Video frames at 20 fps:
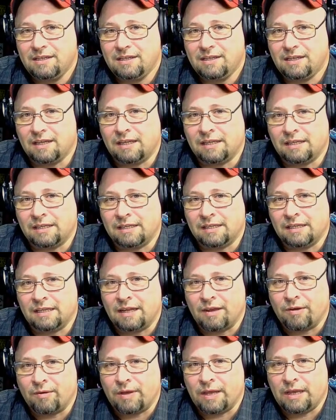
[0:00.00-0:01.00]
And,
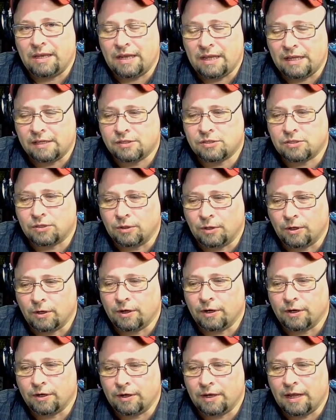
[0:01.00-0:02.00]
he needs to
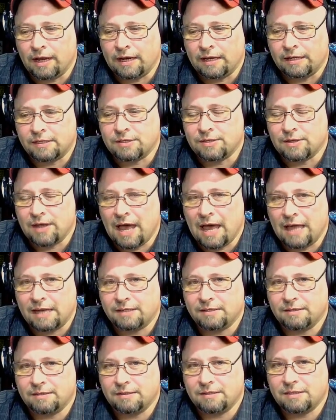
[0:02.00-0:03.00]
learn that it's not
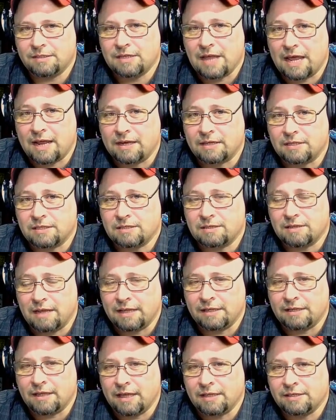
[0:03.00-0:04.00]

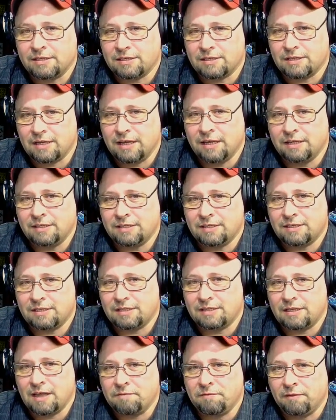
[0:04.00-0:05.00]
it's
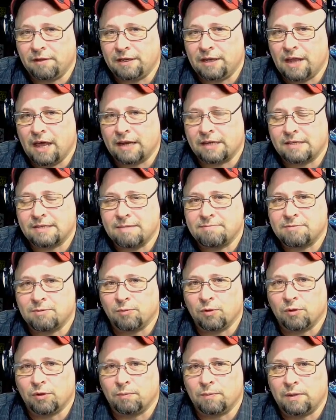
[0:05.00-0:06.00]
definitely not
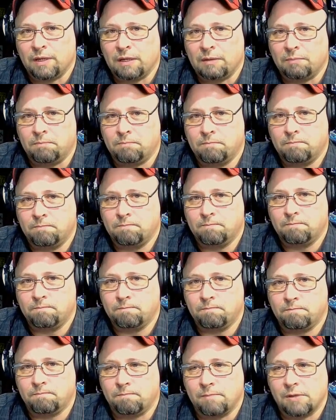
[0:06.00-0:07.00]
acceptable to be
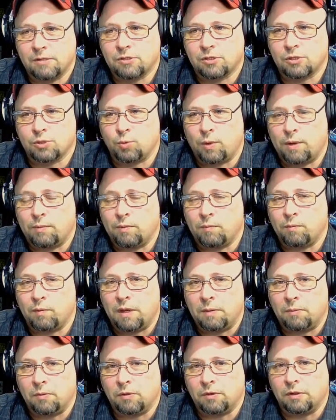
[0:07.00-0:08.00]
muzzle sweeping
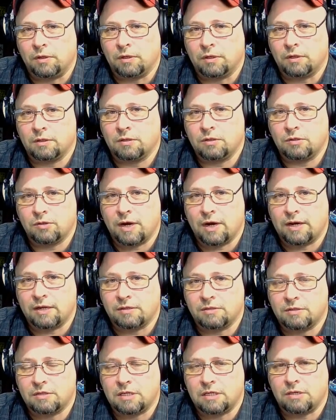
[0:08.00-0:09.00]
people to try to
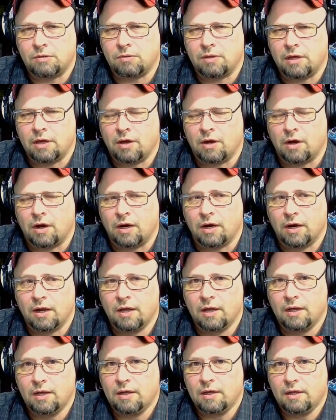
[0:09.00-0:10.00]
see who they are.
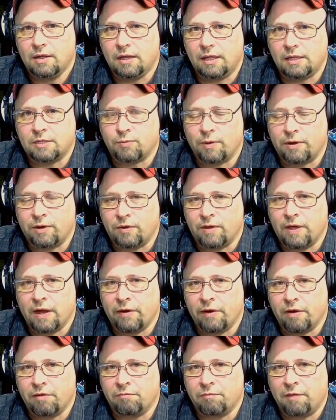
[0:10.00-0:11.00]
That's why you
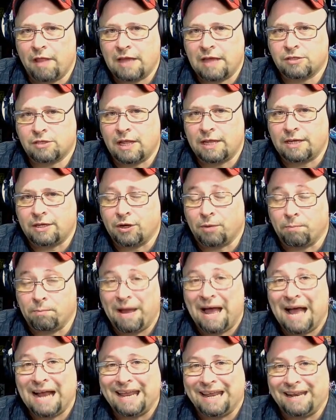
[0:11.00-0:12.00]
carry a flashlight in your
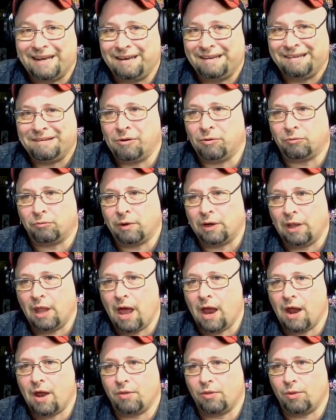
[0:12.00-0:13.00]
pocket and don't
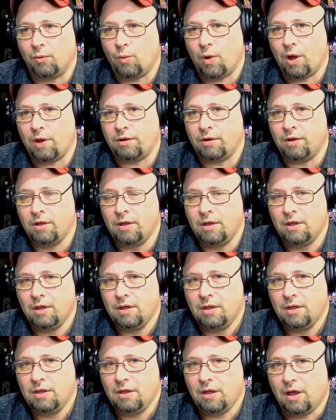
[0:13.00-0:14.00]
rely on the one
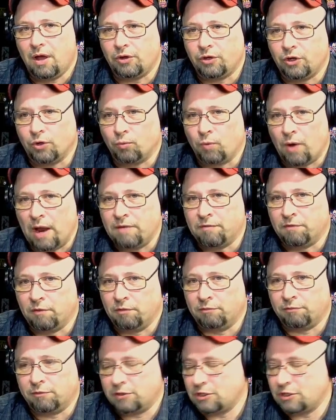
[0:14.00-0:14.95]
on your rifle for